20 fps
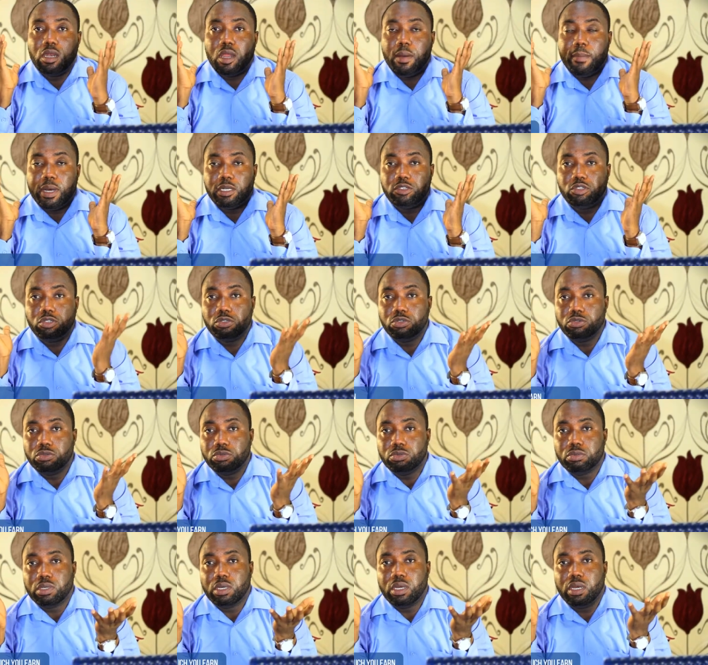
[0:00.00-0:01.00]
Number two,
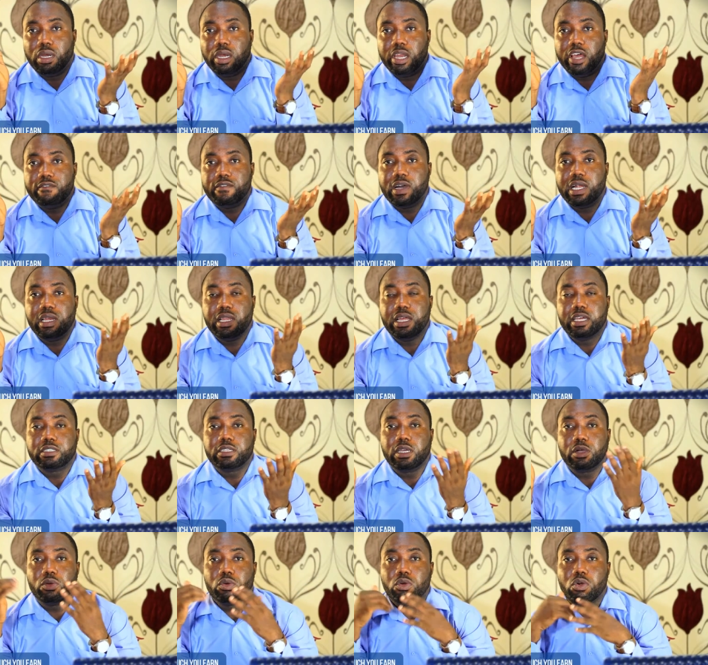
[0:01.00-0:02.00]
never let
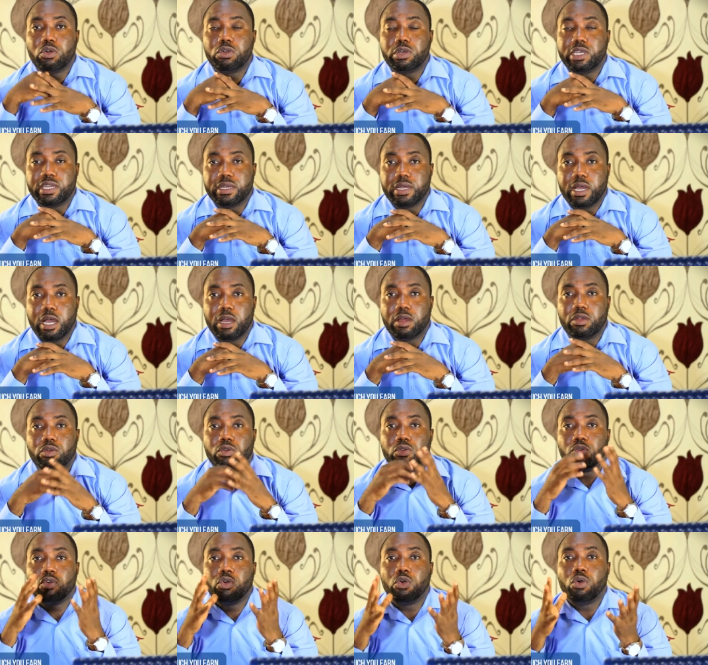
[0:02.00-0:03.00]
a gold digger
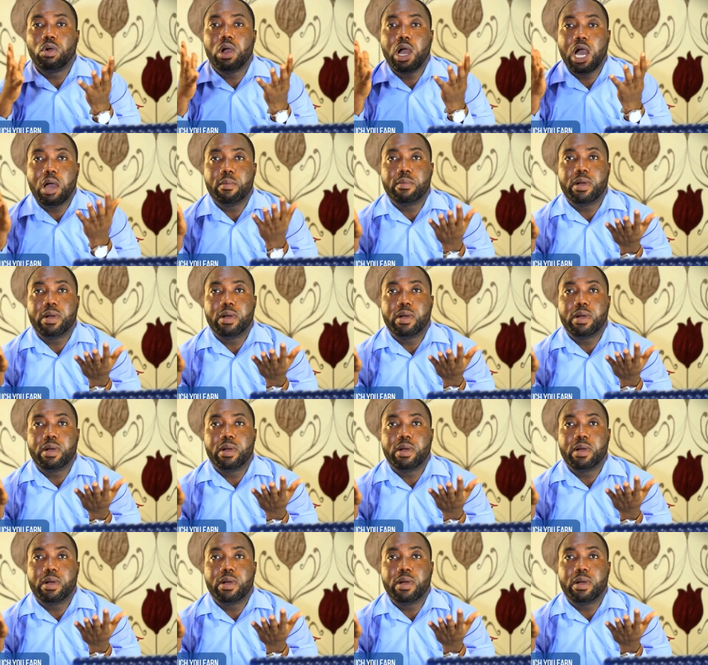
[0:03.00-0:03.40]
know how